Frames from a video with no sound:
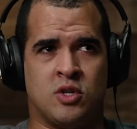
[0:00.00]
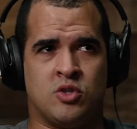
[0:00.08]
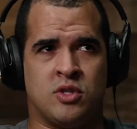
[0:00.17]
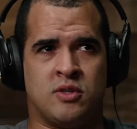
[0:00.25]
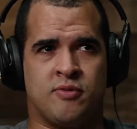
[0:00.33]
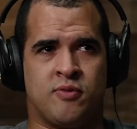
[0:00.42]

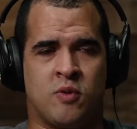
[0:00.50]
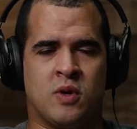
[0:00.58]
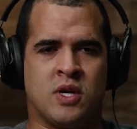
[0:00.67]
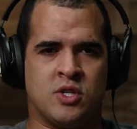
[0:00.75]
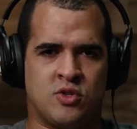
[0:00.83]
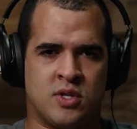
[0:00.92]
to
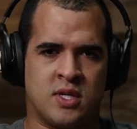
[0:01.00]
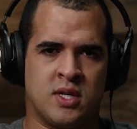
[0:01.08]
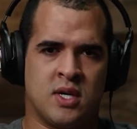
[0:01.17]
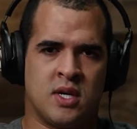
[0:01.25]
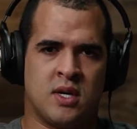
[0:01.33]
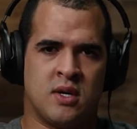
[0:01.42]
400.
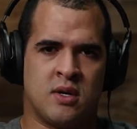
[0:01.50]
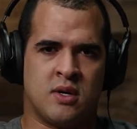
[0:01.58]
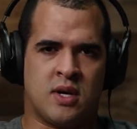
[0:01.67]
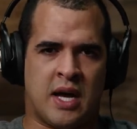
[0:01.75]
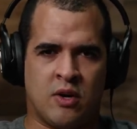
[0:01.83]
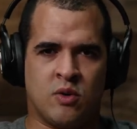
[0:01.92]

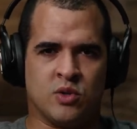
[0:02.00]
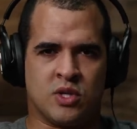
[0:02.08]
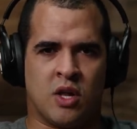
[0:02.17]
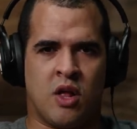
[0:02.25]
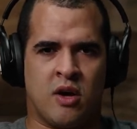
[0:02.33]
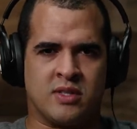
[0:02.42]
I know it was a
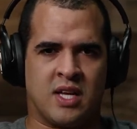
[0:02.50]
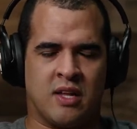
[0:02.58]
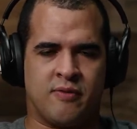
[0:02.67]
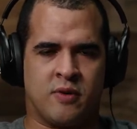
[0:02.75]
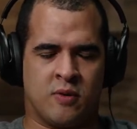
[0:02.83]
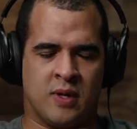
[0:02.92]
long
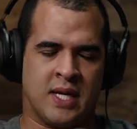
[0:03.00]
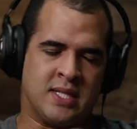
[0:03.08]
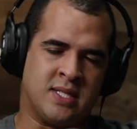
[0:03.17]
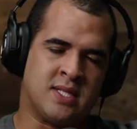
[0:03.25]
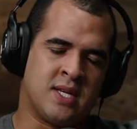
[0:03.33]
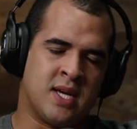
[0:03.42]
telephoto lens.